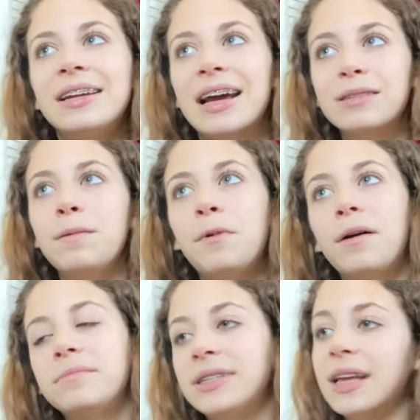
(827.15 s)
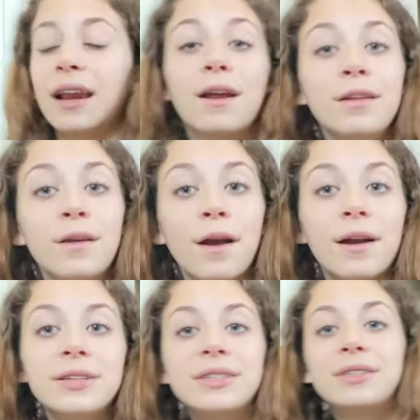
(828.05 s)
Text my mom, she said to get in the
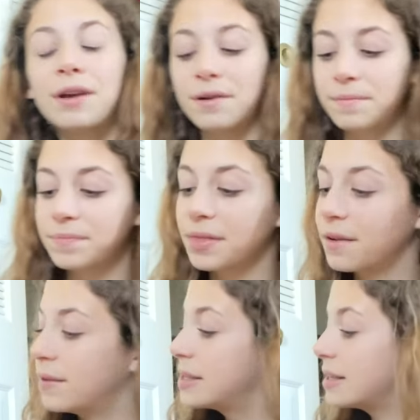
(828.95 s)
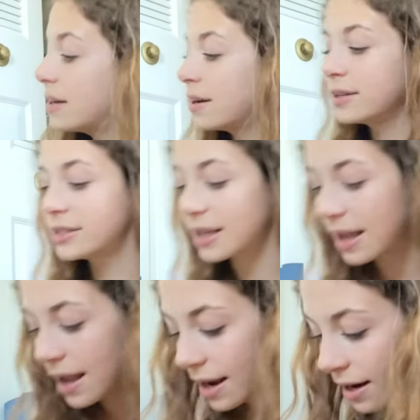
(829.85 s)
nurse. So I went to the nurse
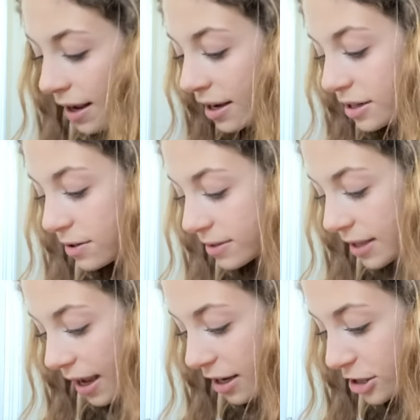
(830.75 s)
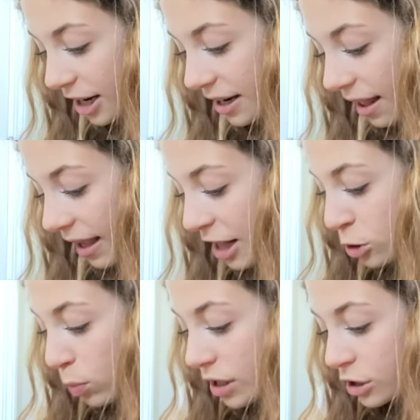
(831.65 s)
and she was like, she had to like get
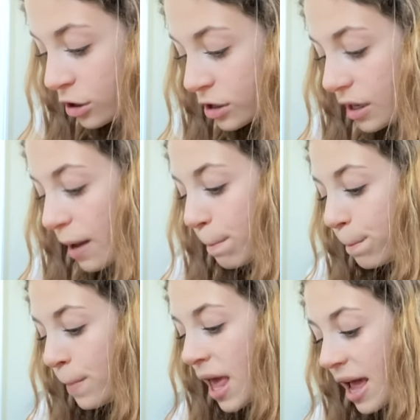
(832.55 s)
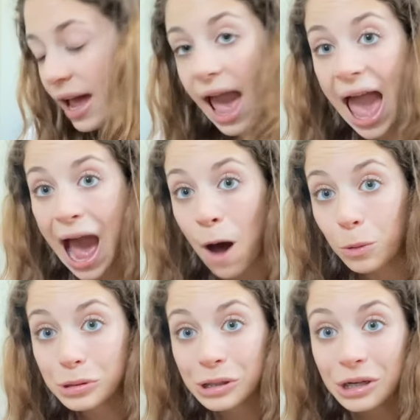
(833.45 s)
tweezers and pick
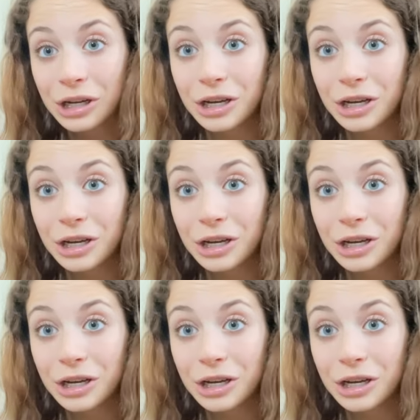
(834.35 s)
out